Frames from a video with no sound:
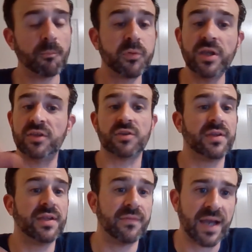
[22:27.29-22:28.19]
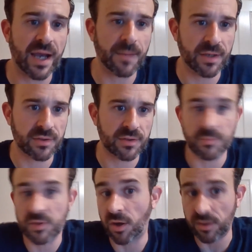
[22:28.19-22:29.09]
please leave a comment. Let
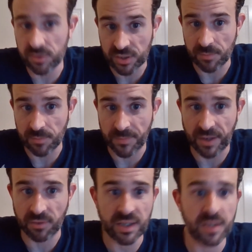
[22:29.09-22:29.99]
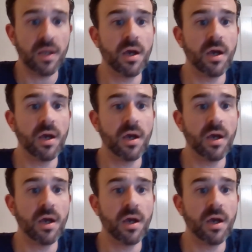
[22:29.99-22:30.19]
me know how you came about it.